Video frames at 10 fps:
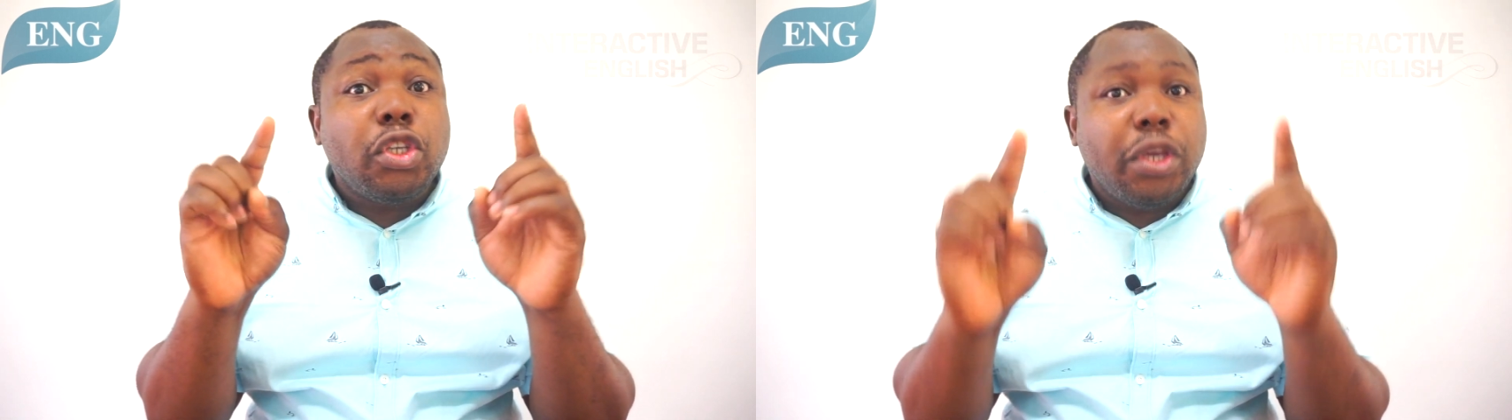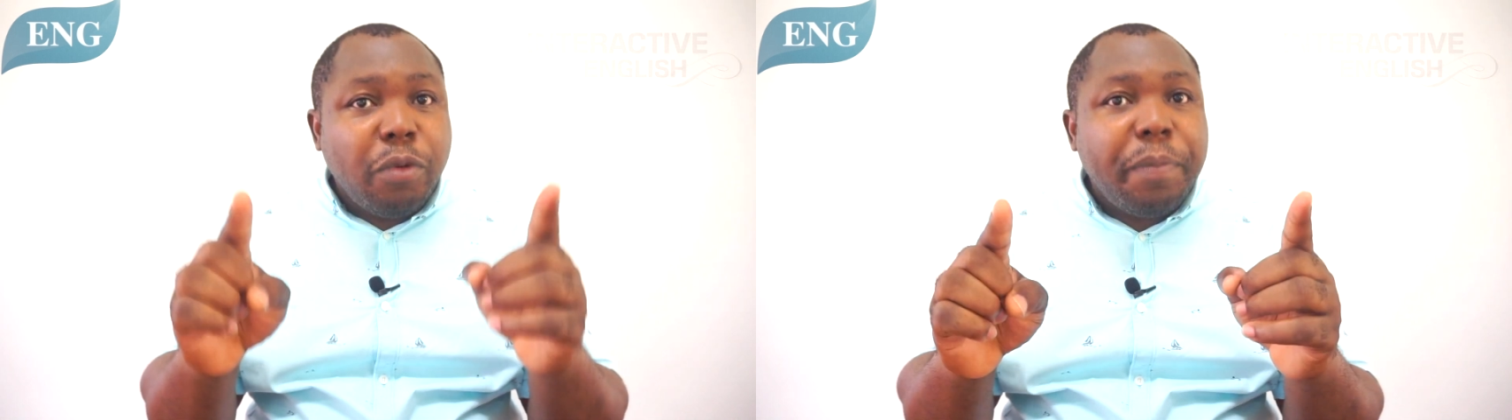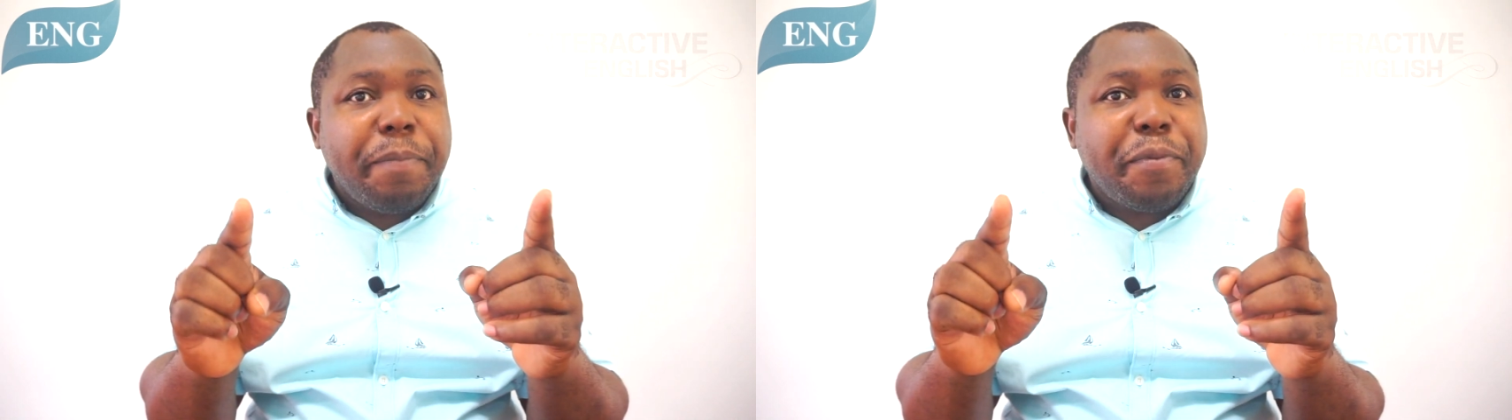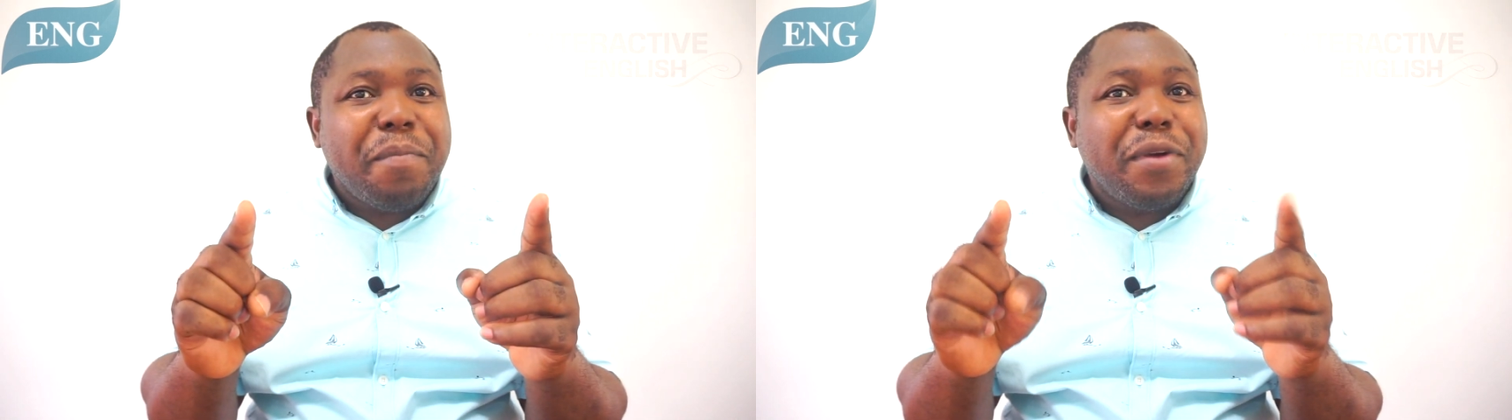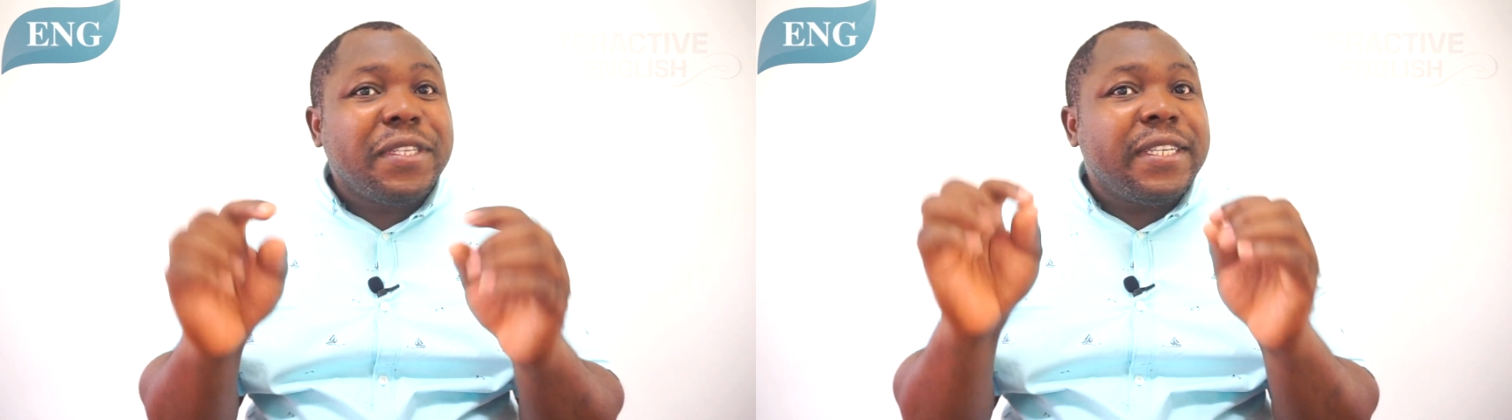you will be
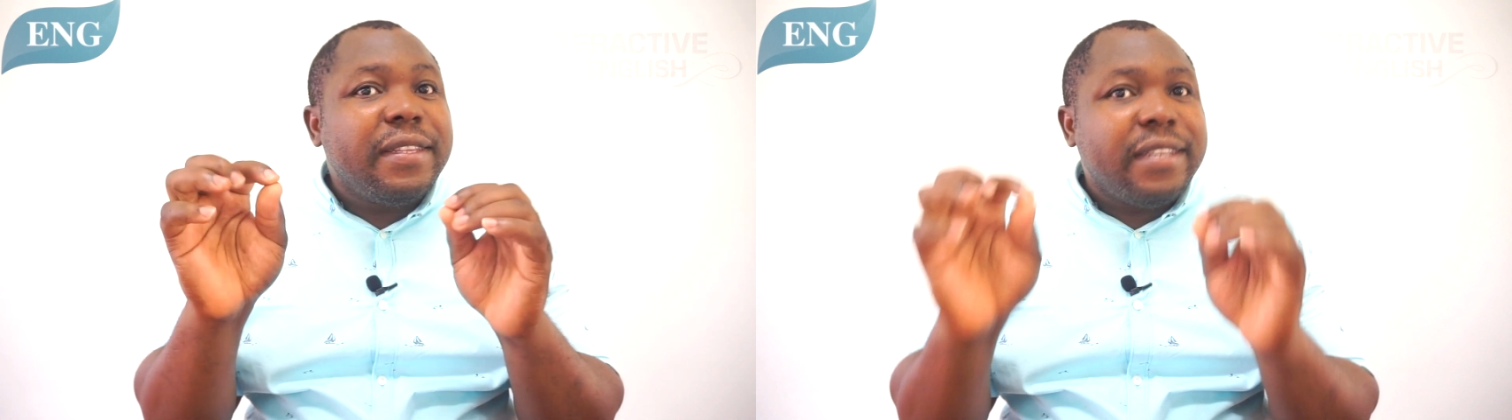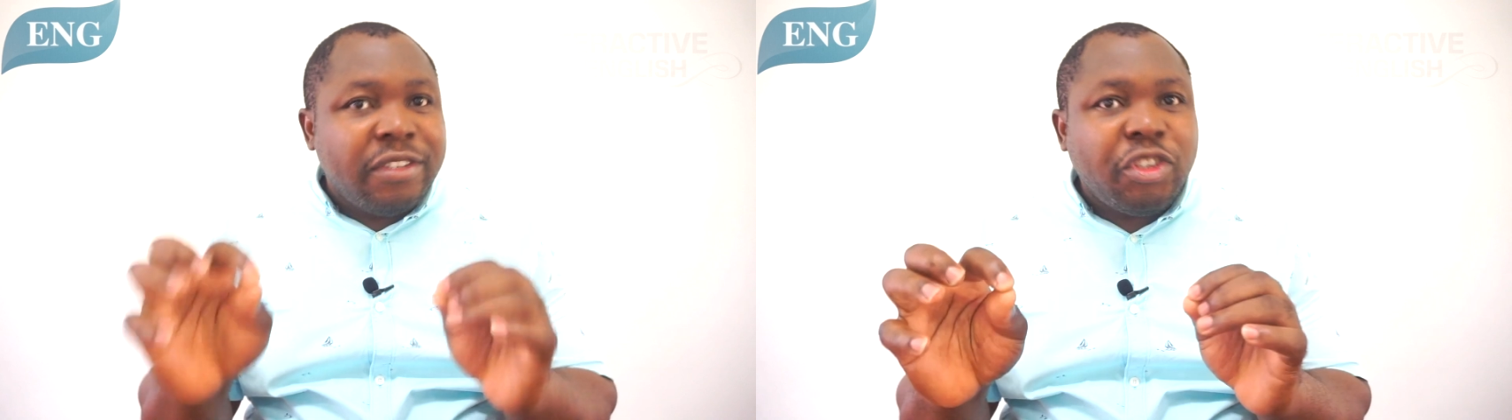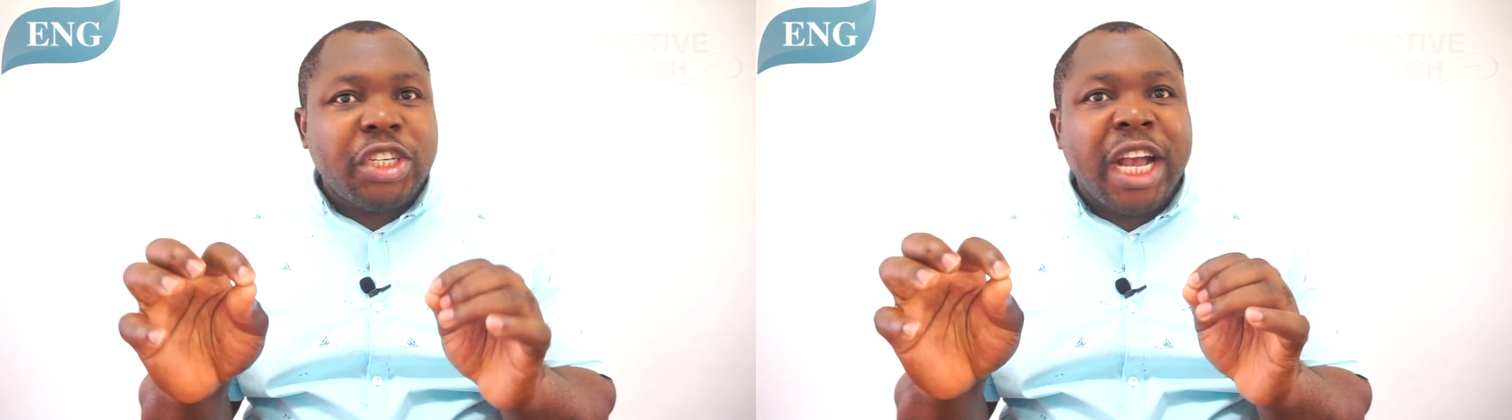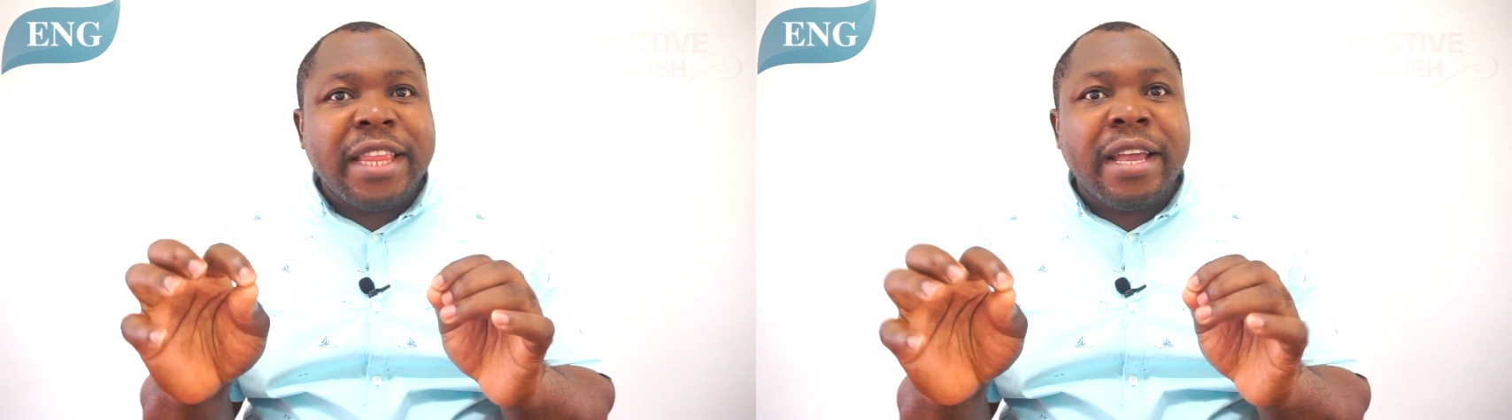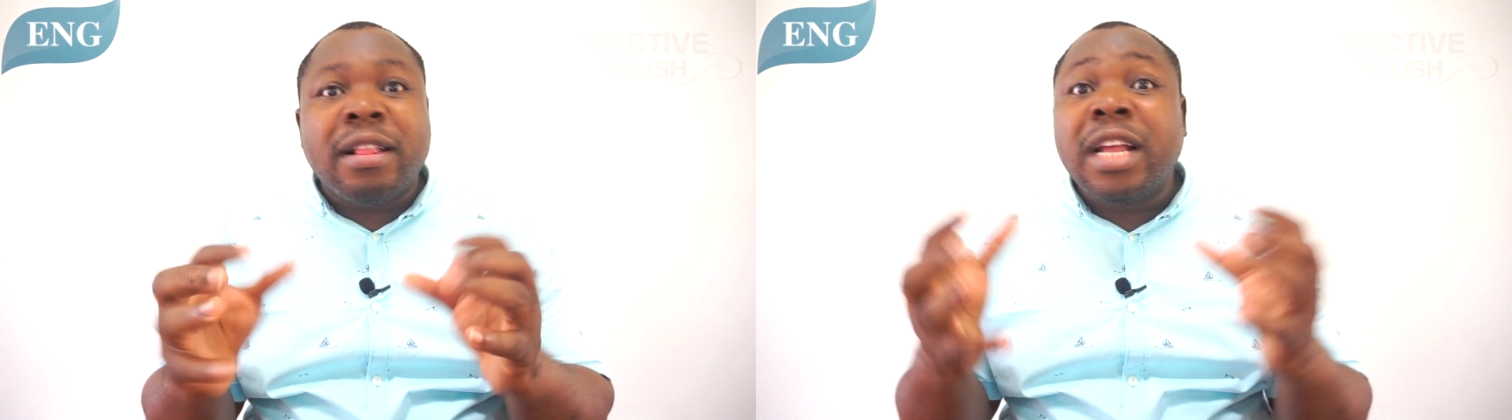promoting this
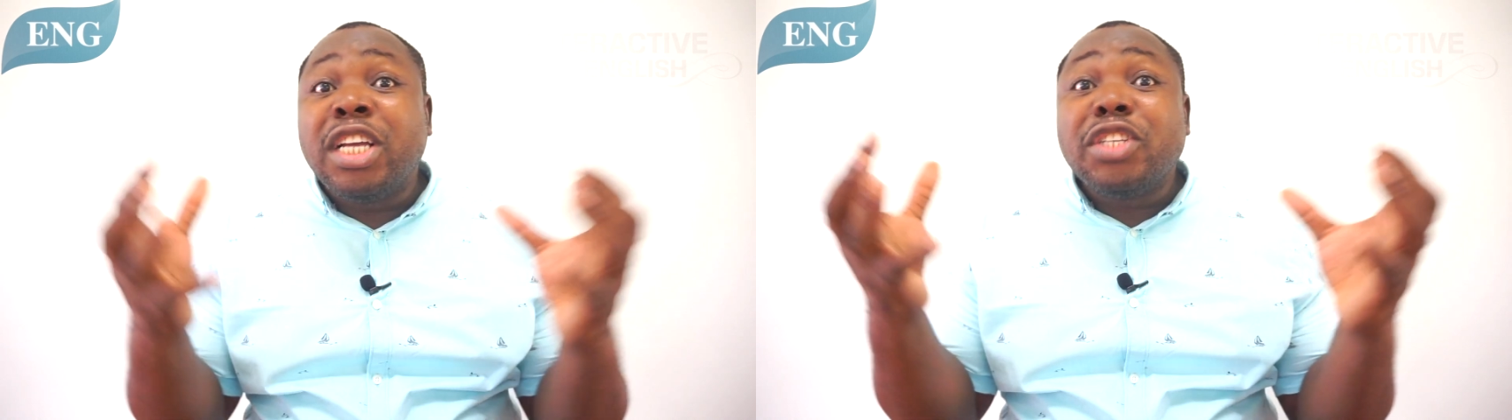channel